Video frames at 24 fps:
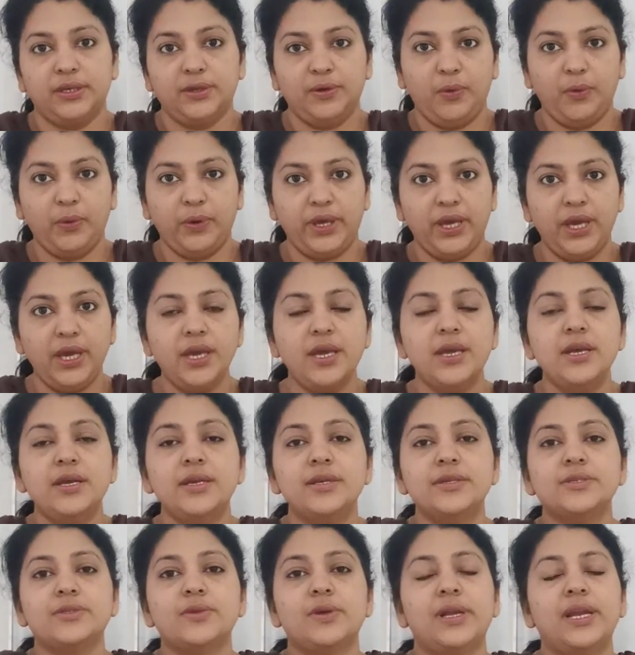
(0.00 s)
Okay,
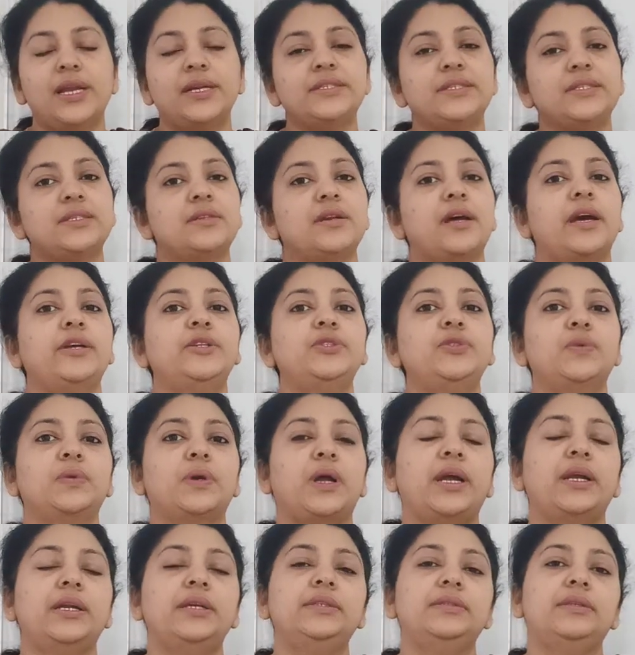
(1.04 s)
so let's try to
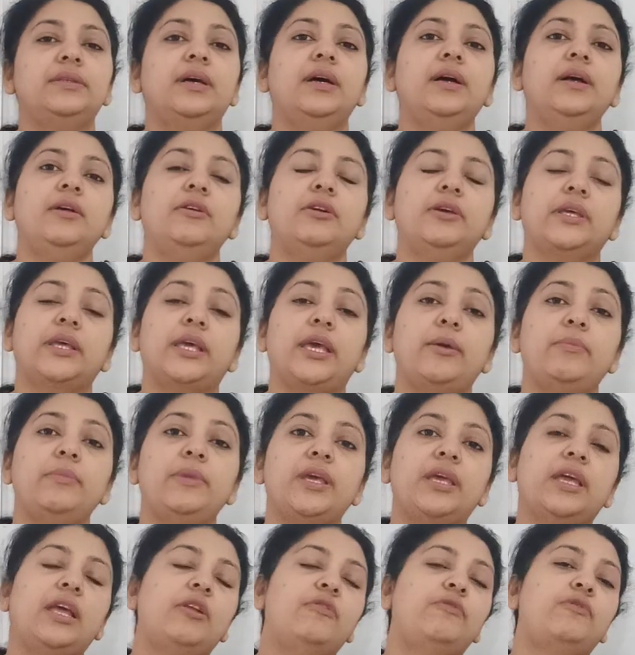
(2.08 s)
write the
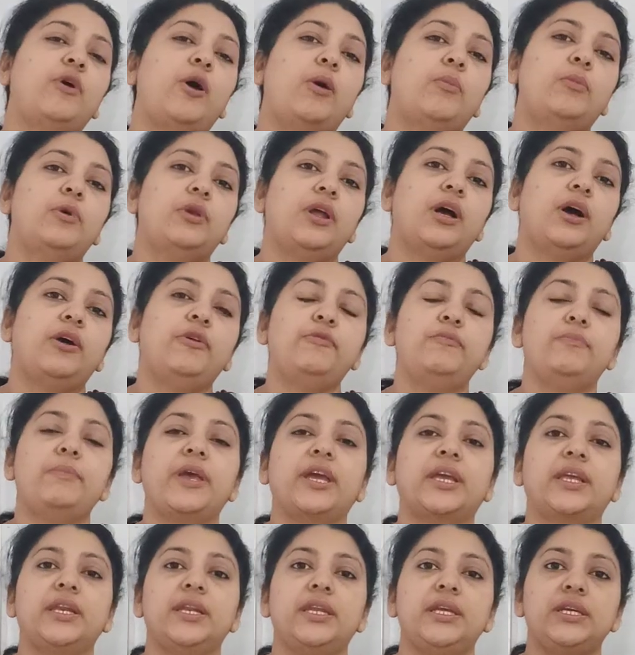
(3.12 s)
chemical formula of
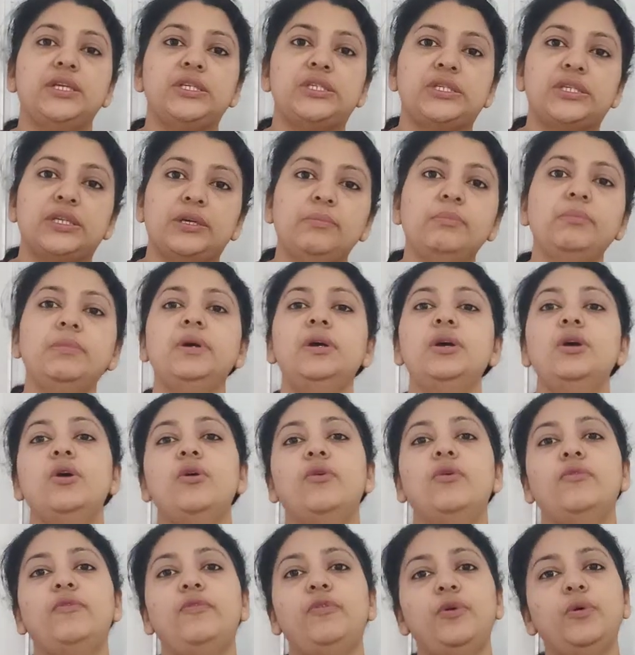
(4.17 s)
magnesium
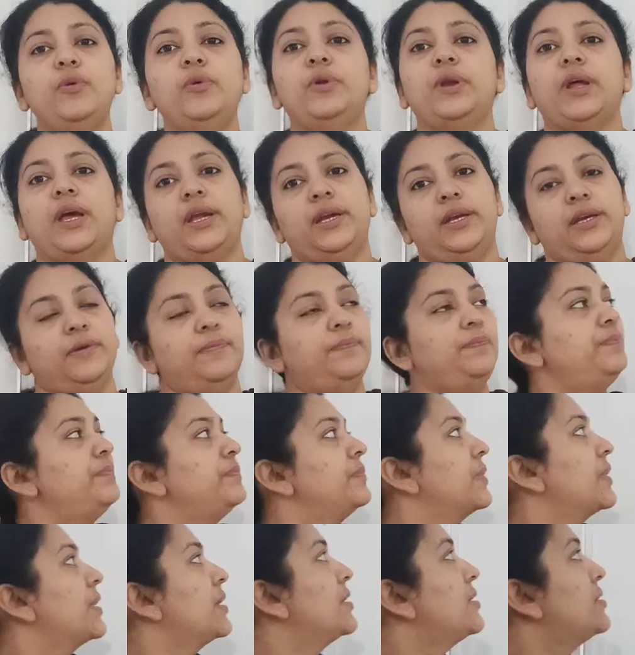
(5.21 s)
fluoride.
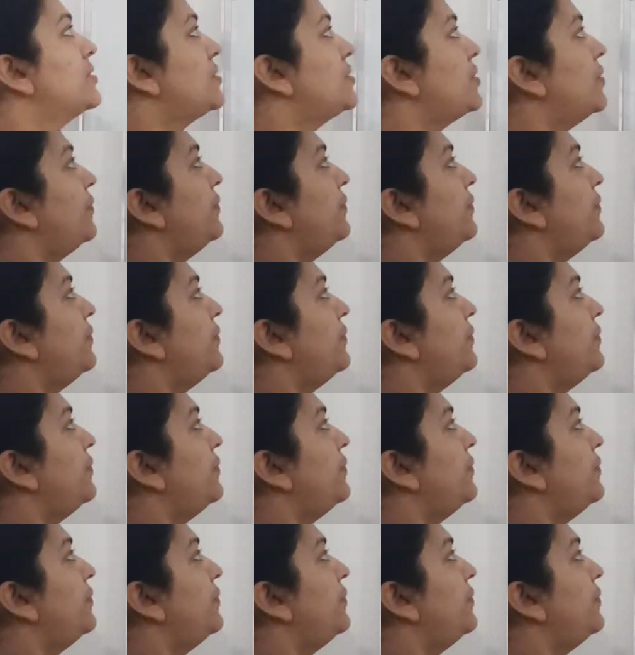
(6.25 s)
So